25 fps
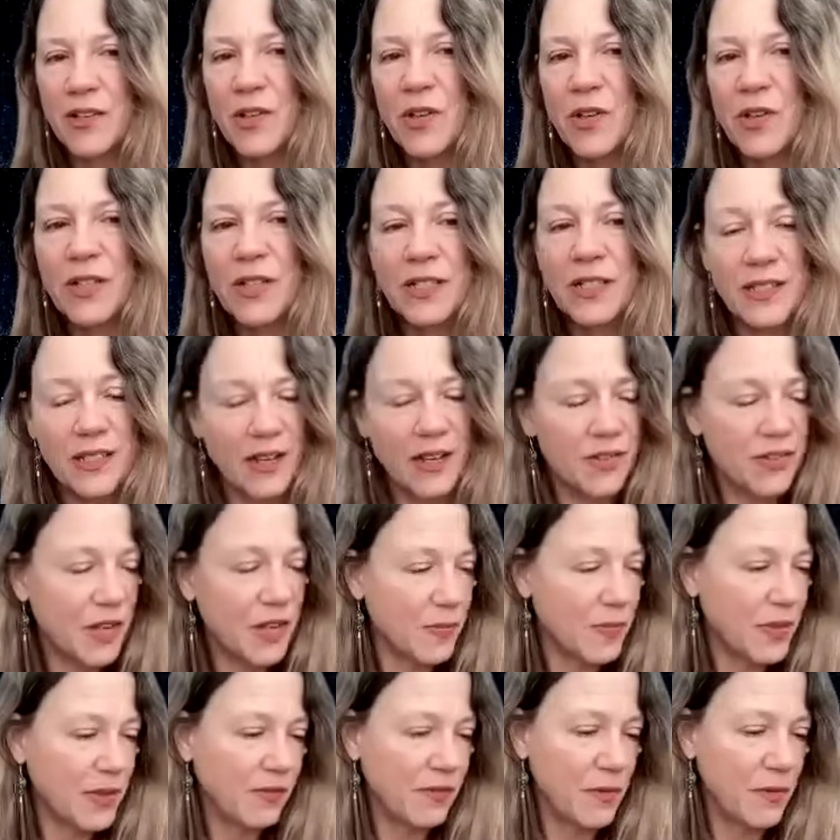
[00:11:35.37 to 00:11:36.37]
So you could sell
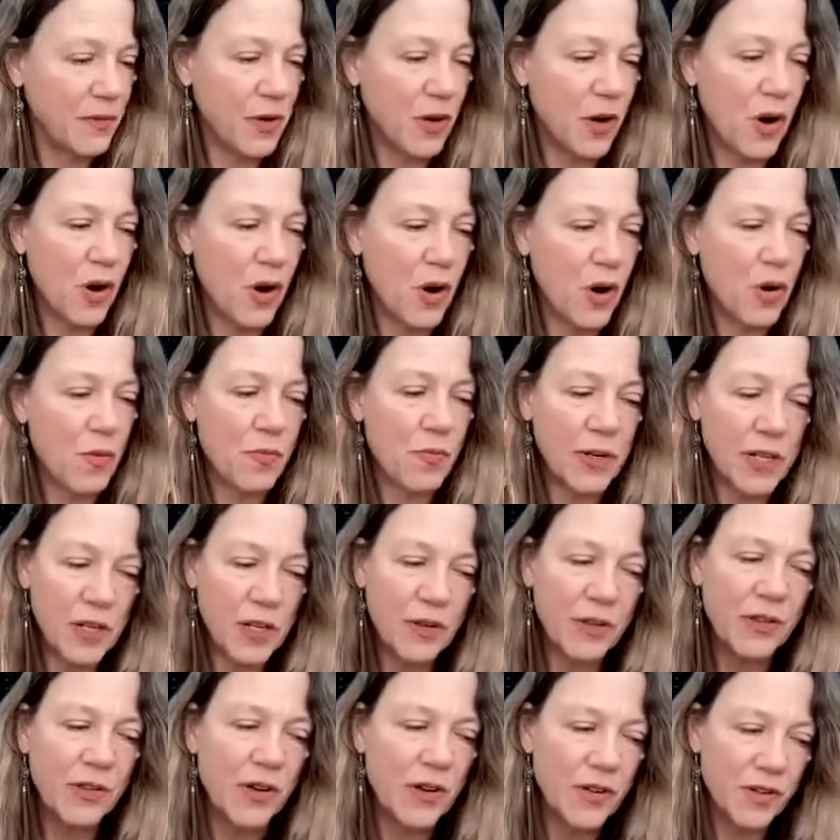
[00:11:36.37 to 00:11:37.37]
something from your home, but
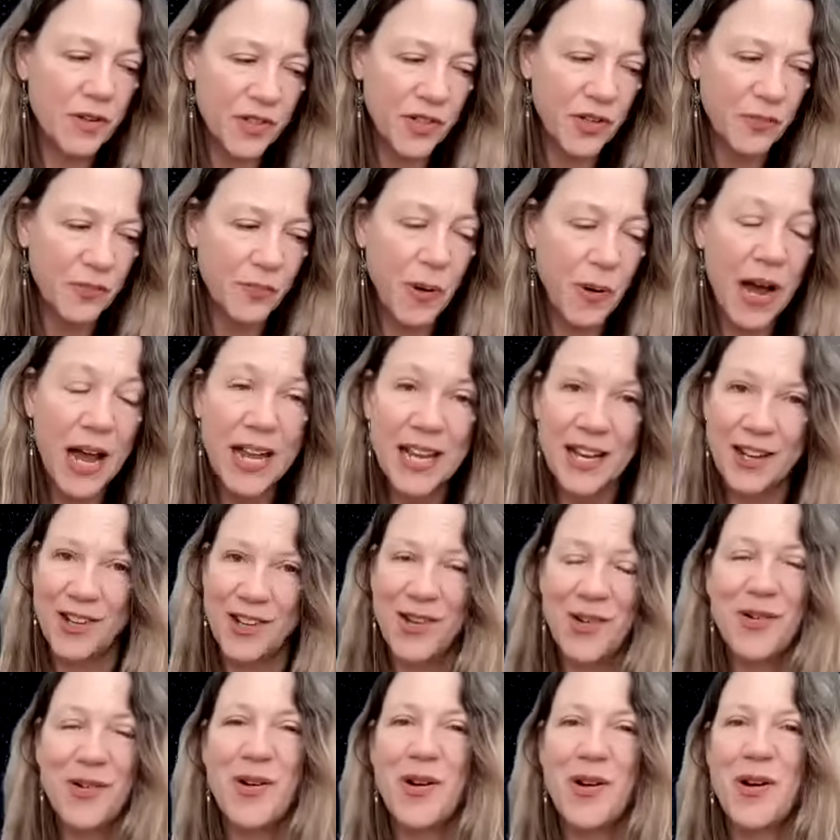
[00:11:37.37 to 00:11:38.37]
you can also buy a
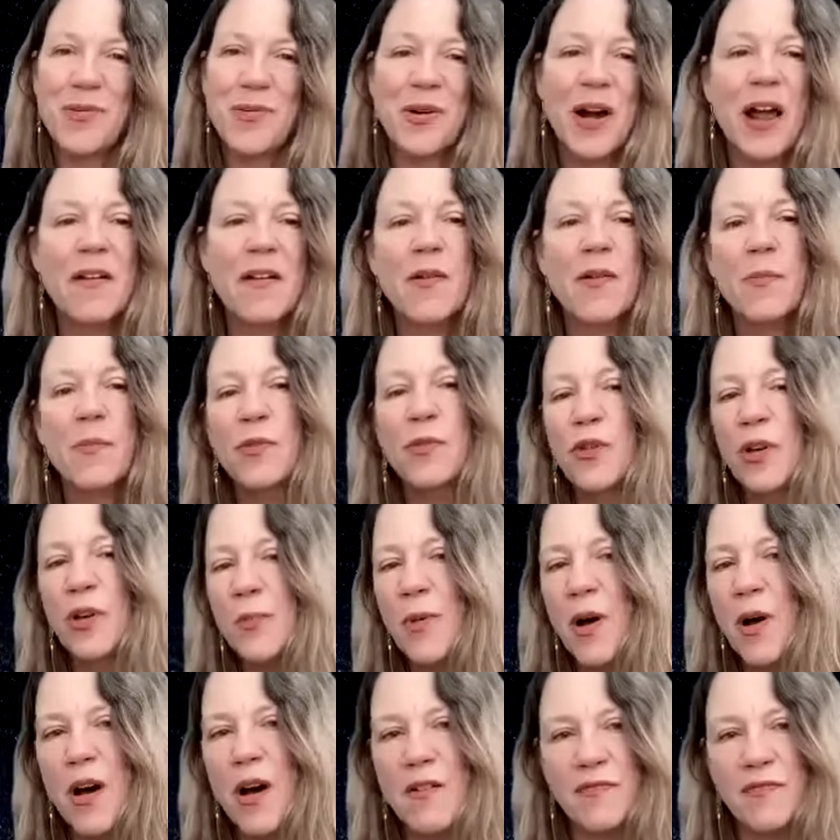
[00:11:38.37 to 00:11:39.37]
new home or have a
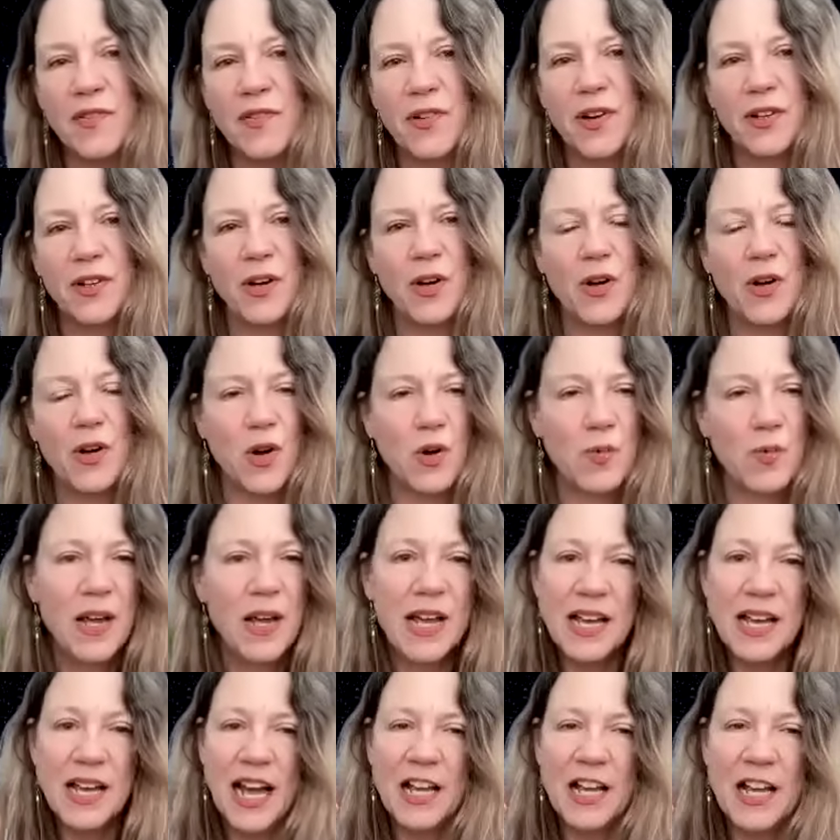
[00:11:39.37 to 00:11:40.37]
dream offer on a home.
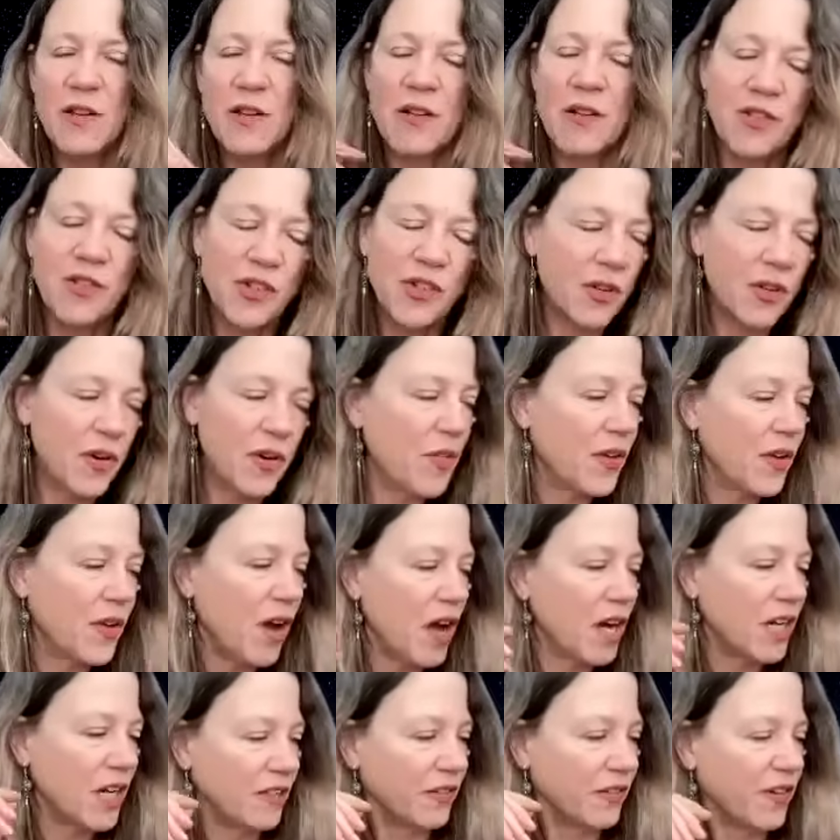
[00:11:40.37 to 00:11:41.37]
And you have Juno, the
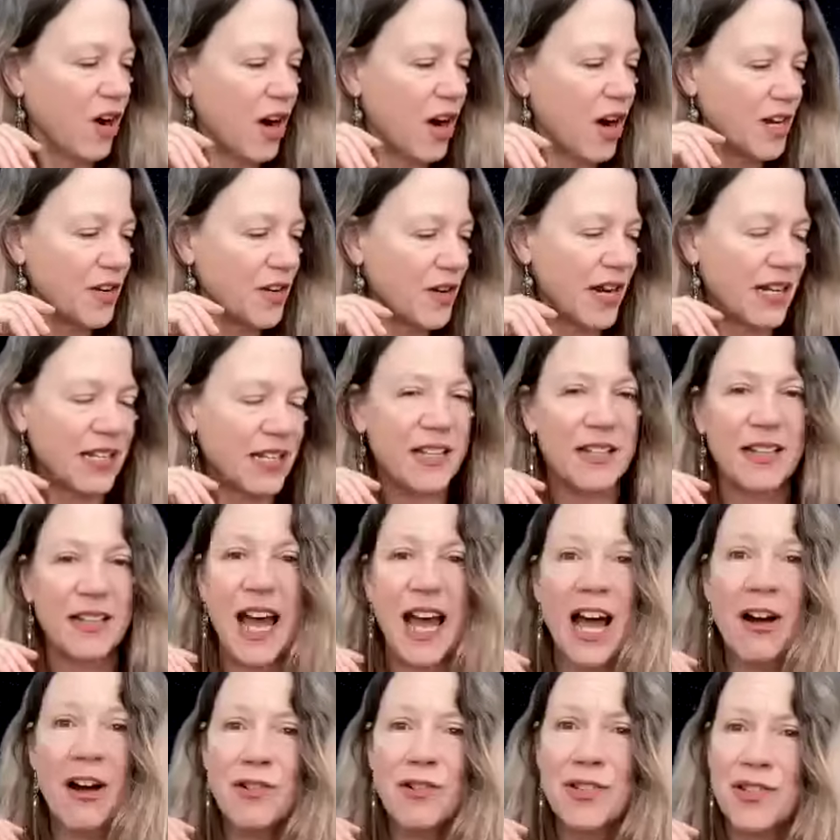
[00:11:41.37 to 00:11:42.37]
goddess of contracts, in the
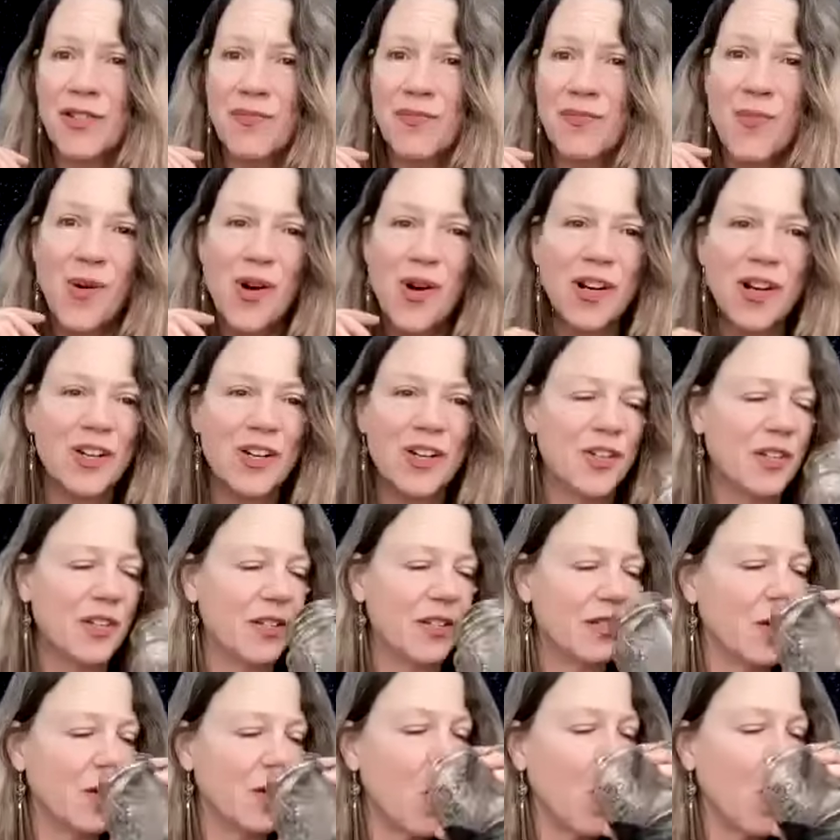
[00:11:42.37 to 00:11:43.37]
house of
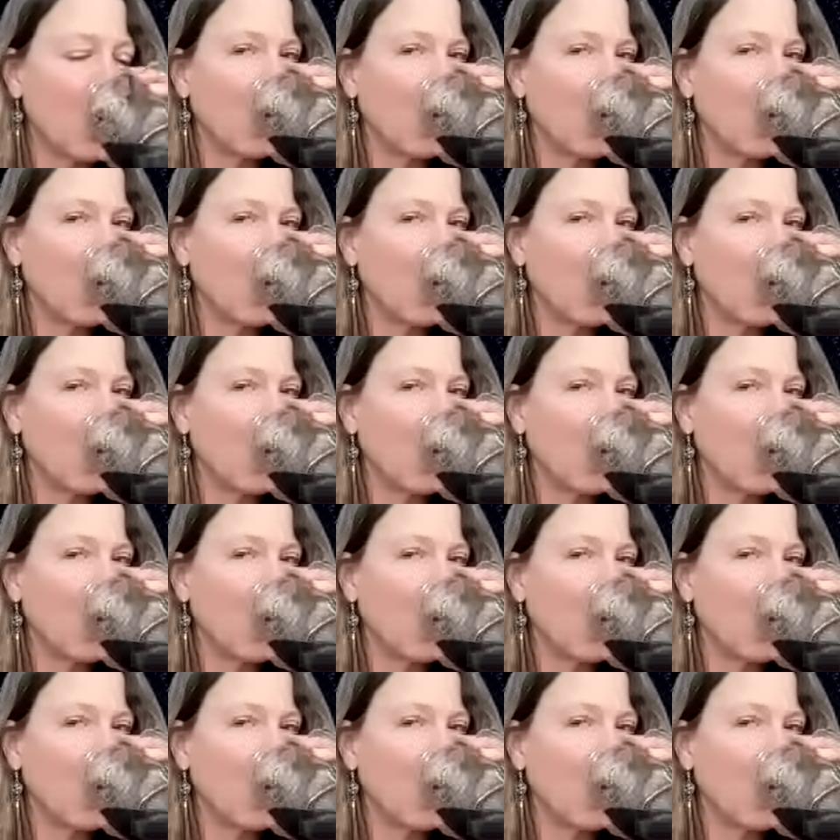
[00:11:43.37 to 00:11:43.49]
mortgages.